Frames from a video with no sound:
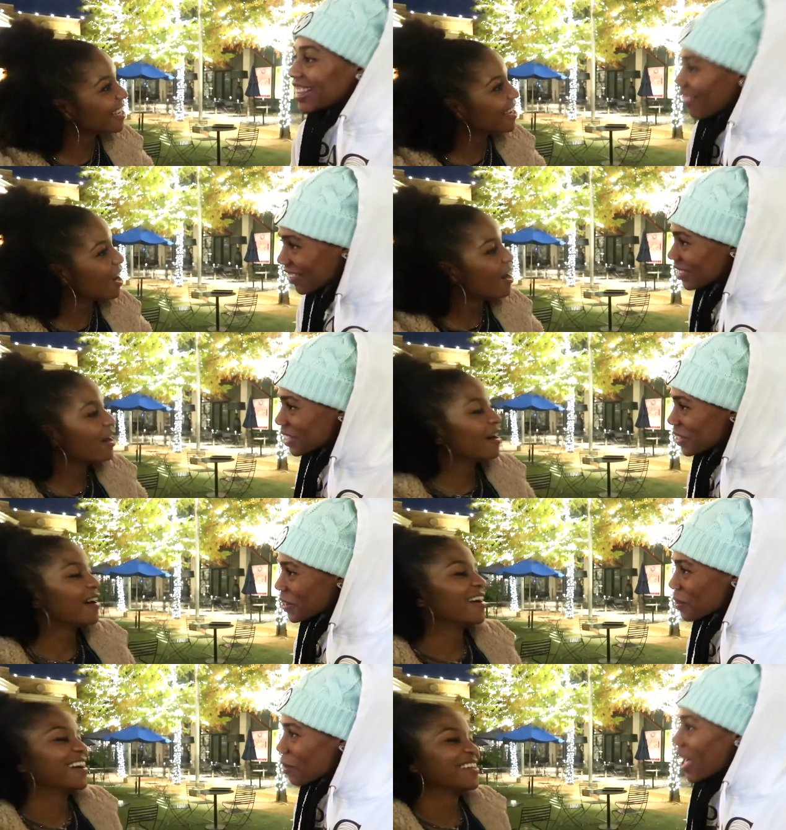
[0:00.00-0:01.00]
Speaker 1: love
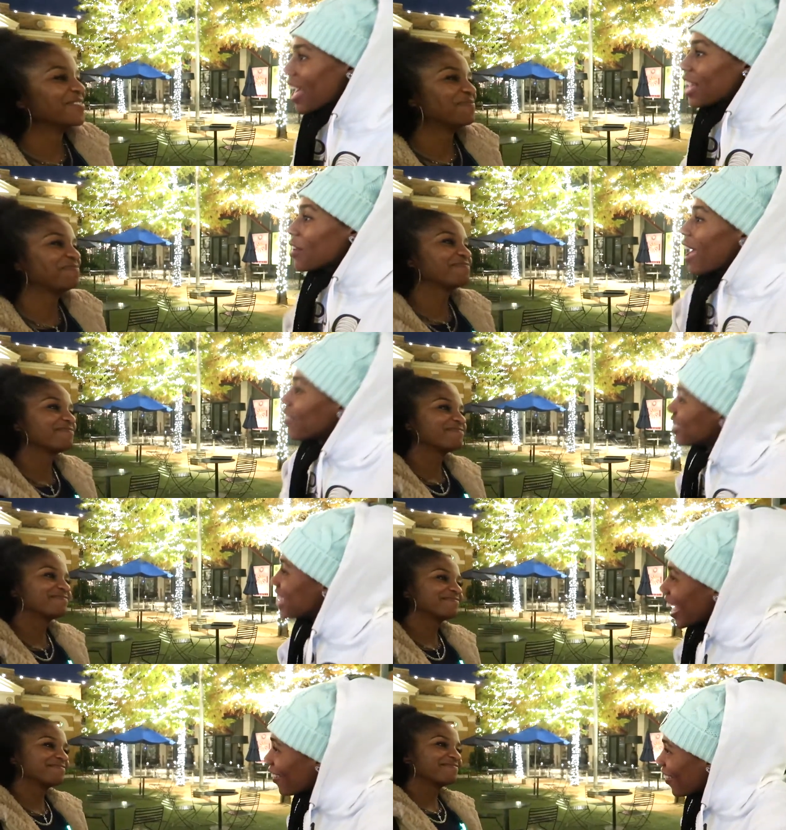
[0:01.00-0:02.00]
YouTube. You have a
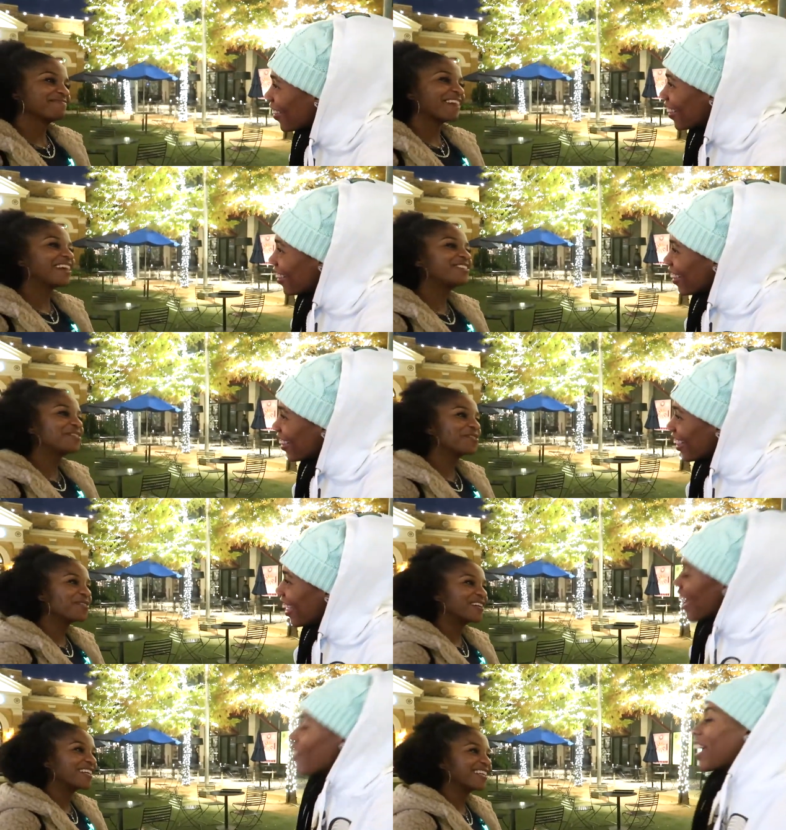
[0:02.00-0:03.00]
channel. I do.
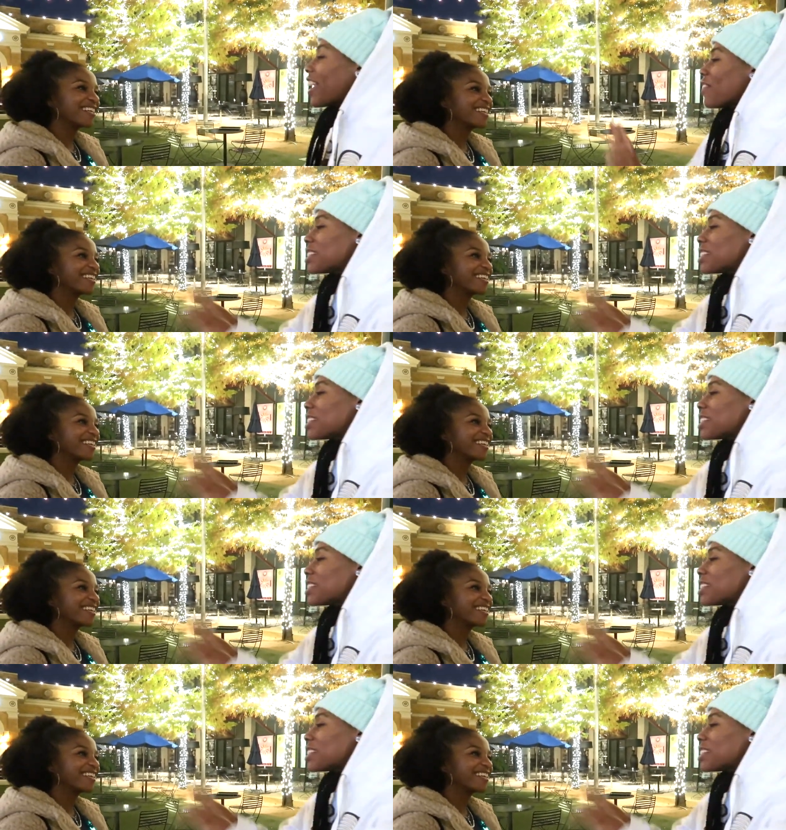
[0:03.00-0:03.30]
Okay, give it